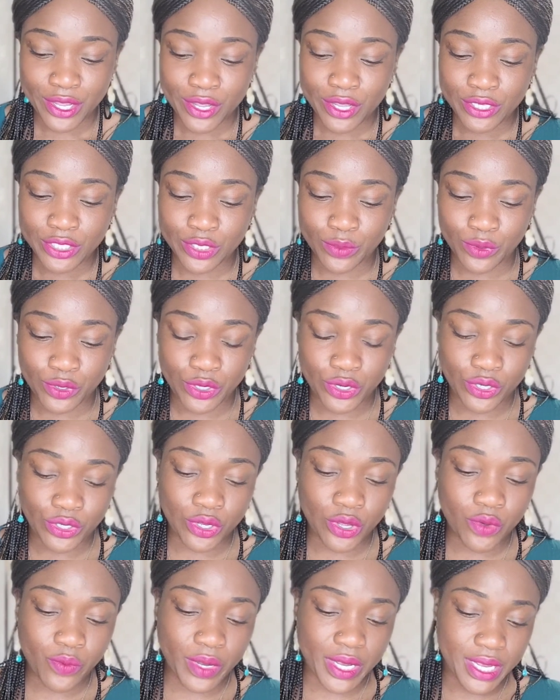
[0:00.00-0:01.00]
So we're going to
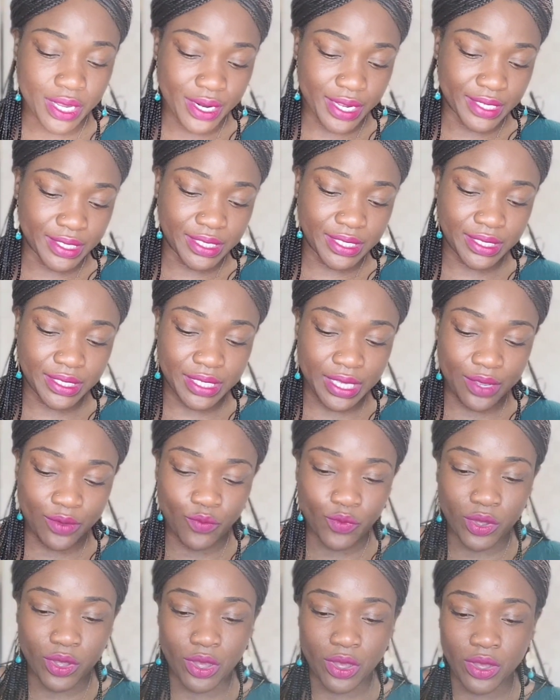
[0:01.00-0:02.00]
go in and see
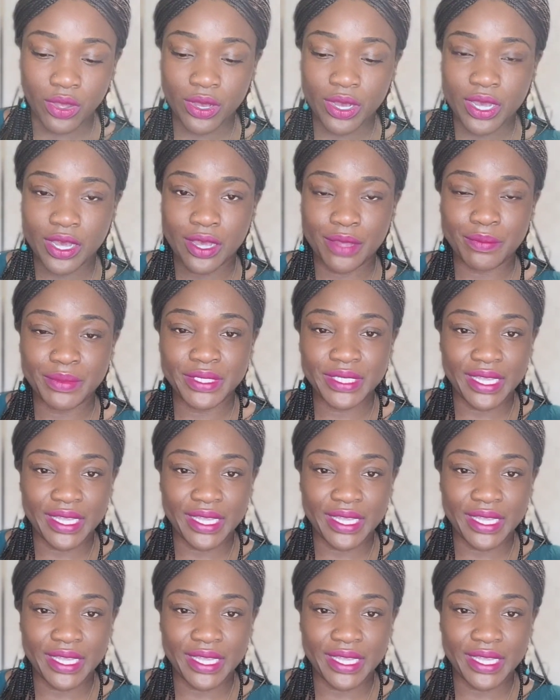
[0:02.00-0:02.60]
what all comes